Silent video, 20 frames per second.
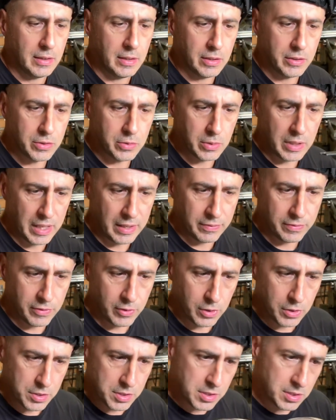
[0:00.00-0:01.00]
Do that
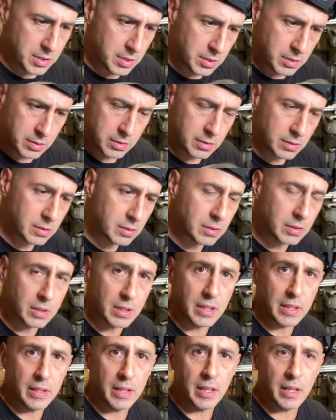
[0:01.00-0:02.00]
first,
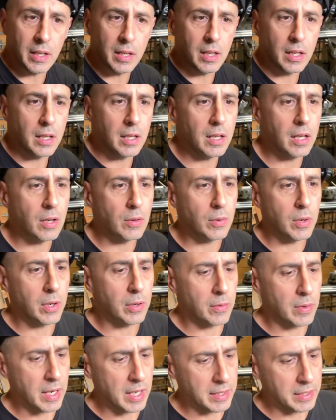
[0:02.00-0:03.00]
and then I'll run
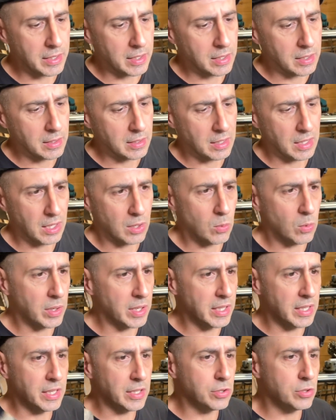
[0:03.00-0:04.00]
around there. I don't want to
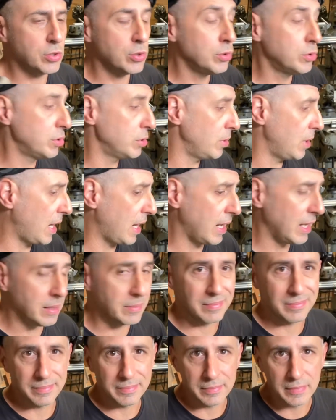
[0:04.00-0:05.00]
get it too hot,
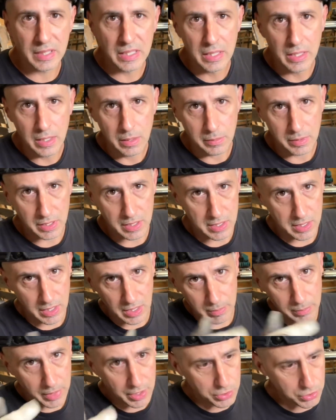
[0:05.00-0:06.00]
because I gotta
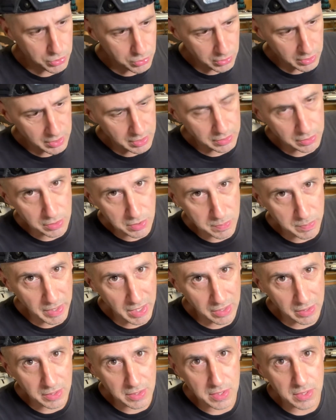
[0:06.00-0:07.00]
make sure that those
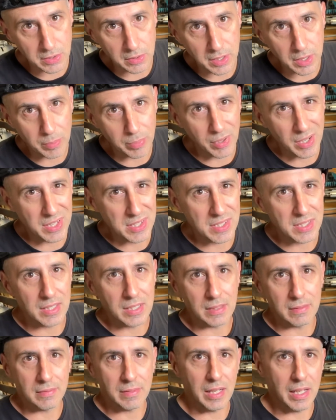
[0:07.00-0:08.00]
bearings still get pressed in.
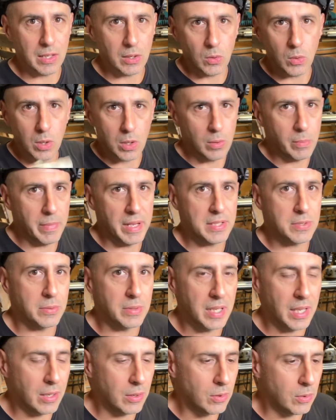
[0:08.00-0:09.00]
I don't want to mess with
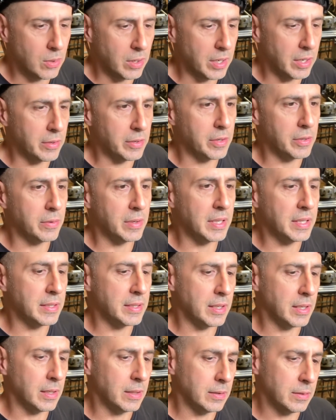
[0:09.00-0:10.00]
that whole area right there.